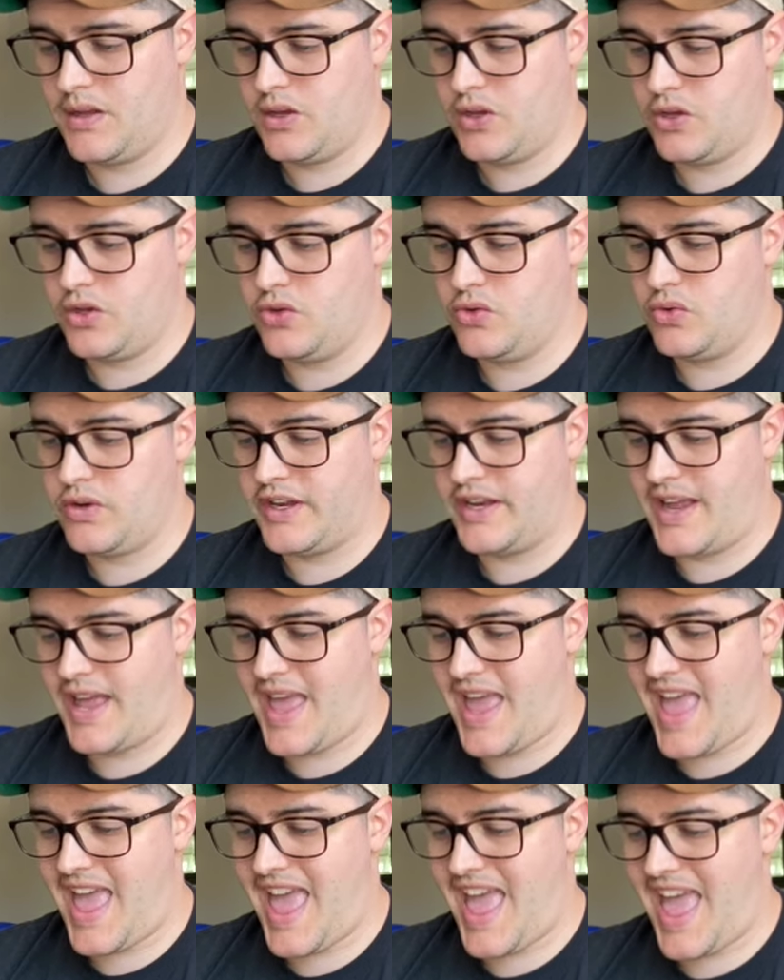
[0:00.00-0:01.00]
You can
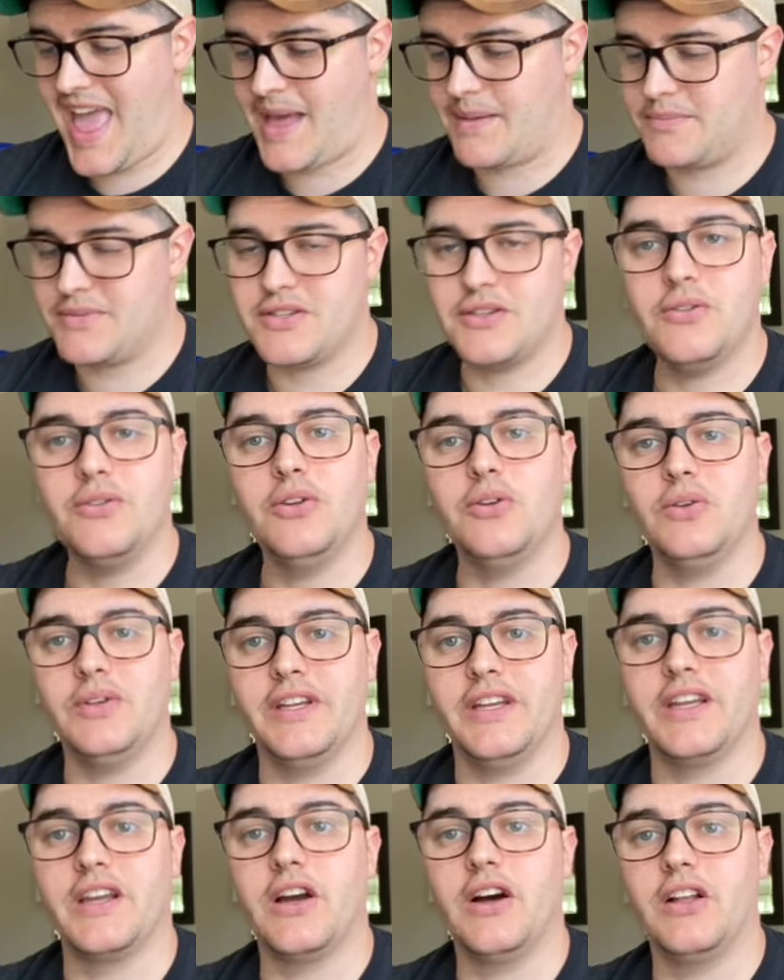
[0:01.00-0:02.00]
absolutely
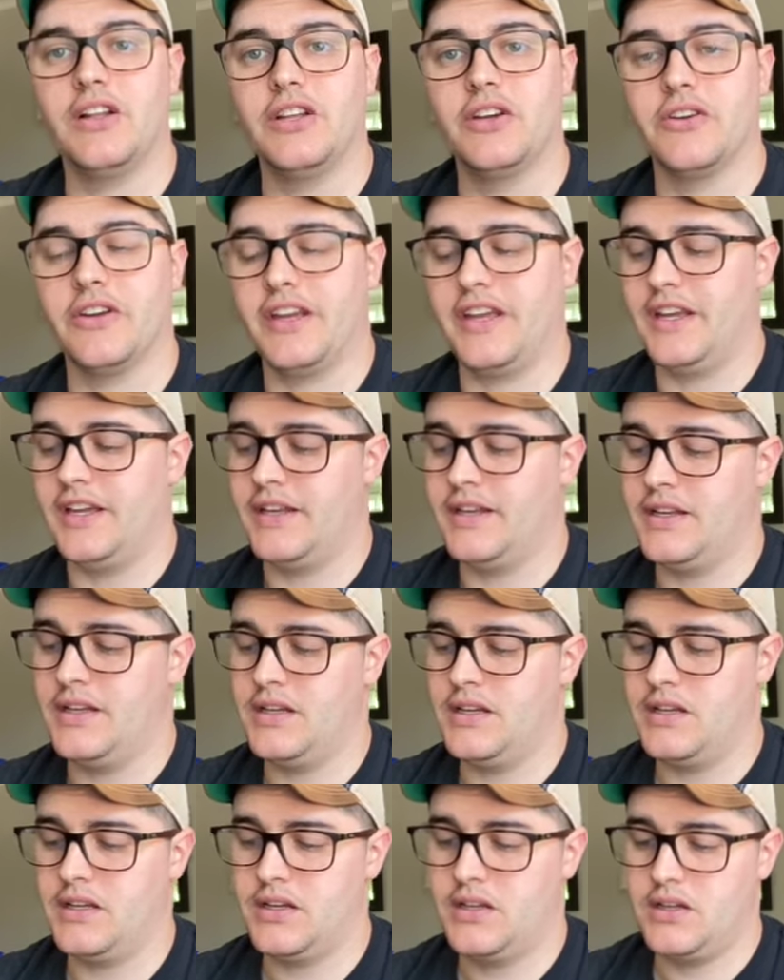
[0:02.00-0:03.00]
color in
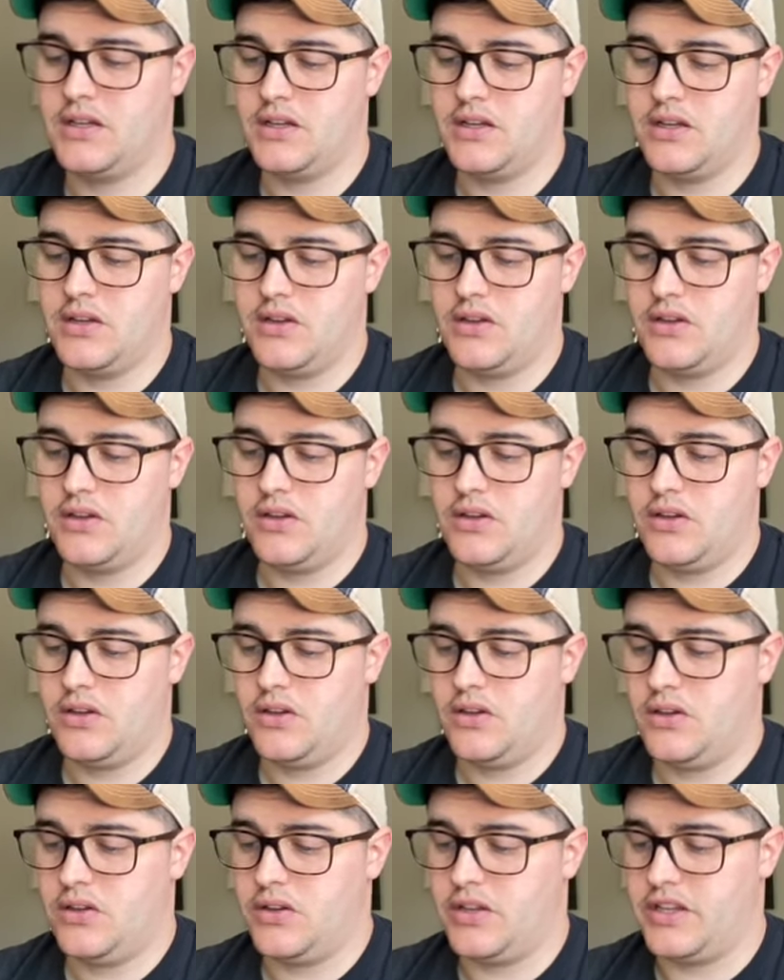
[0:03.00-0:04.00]

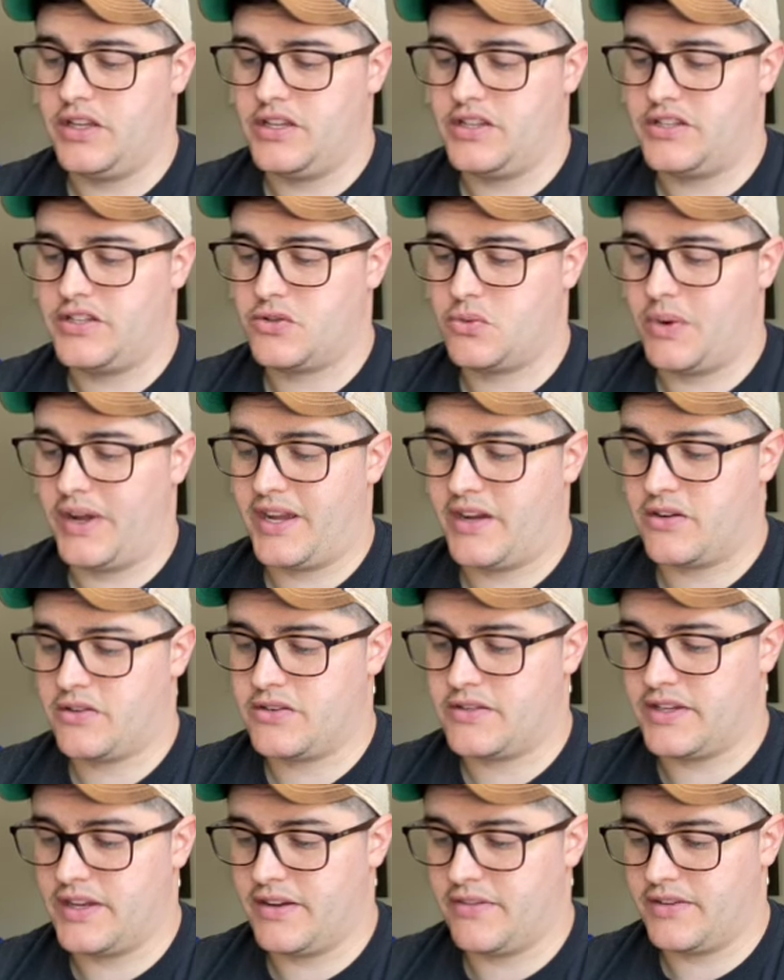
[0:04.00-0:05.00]
the squares
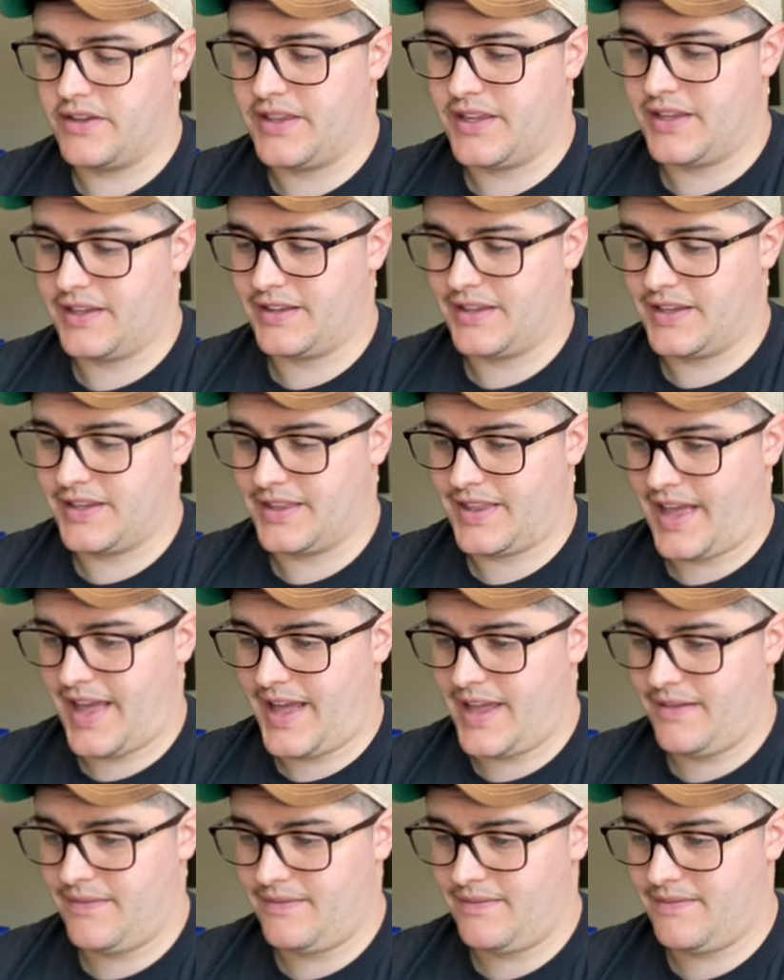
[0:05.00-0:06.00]
and everything like
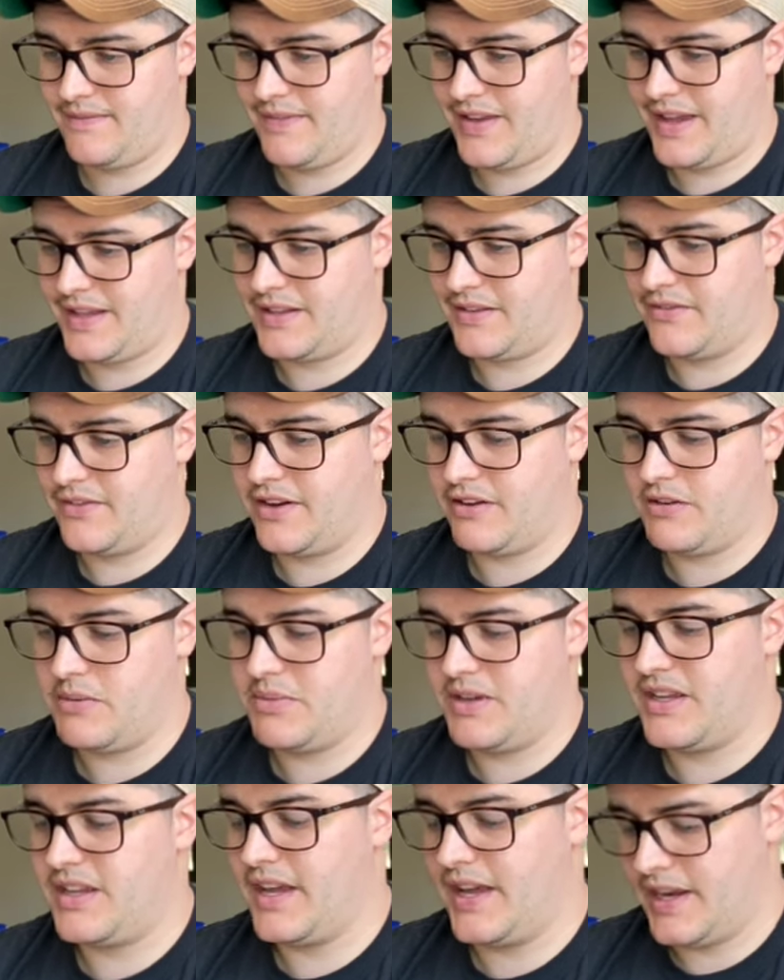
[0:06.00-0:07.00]
that at the very
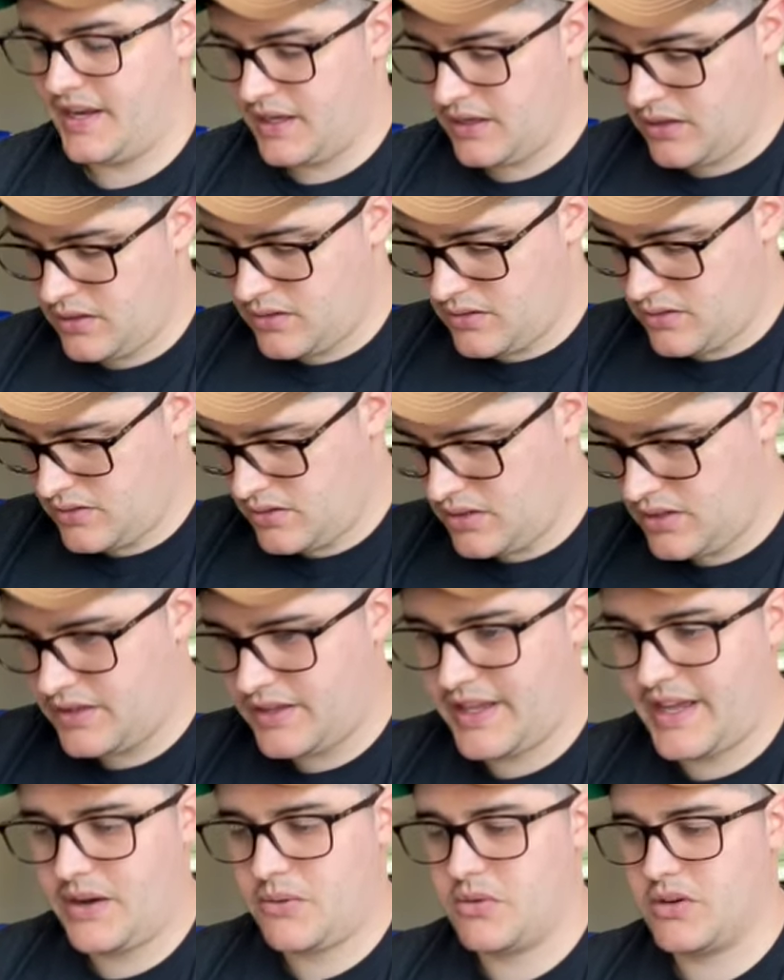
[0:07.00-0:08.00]
beginning.
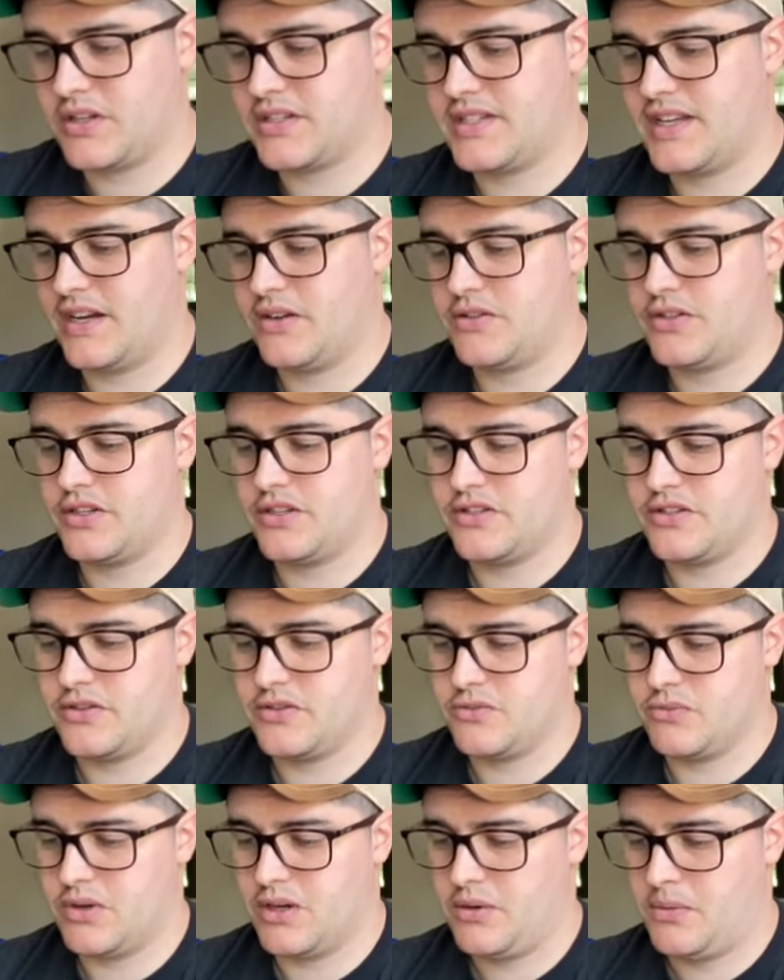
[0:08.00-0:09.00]
That works out just as
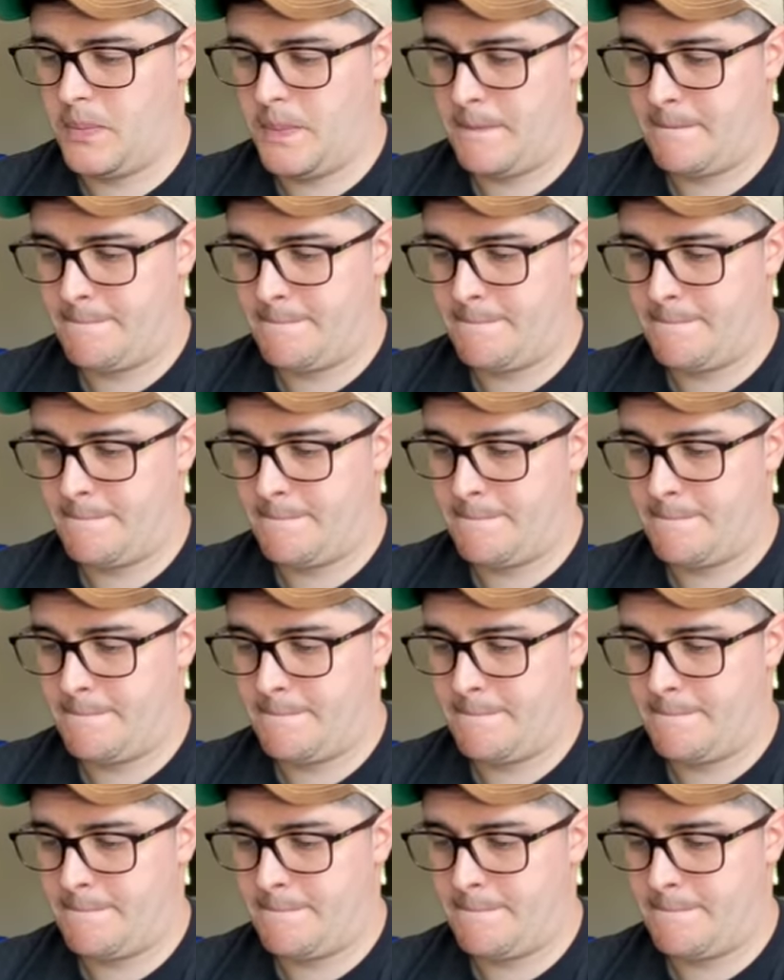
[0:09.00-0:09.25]
well.